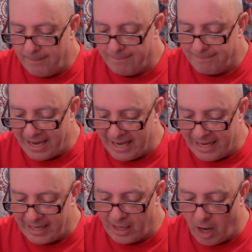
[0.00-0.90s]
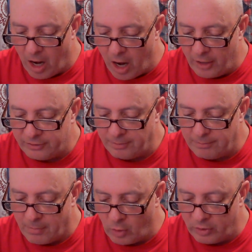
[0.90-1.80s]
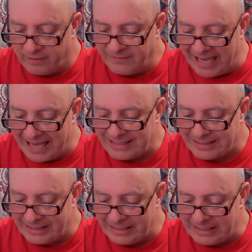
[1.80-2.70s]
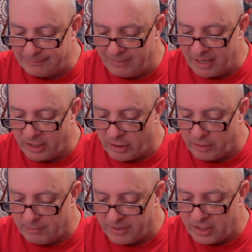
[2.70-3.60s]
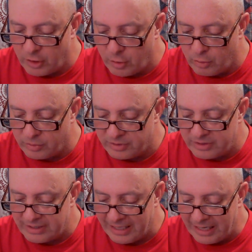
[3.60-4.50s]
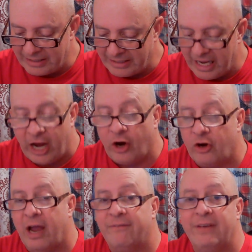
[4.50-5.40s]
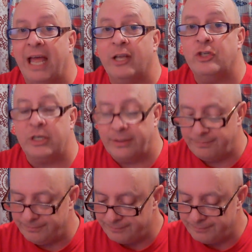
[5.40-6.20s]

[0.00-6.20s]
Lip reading: May automotive gasoline be used in an aircraft engine?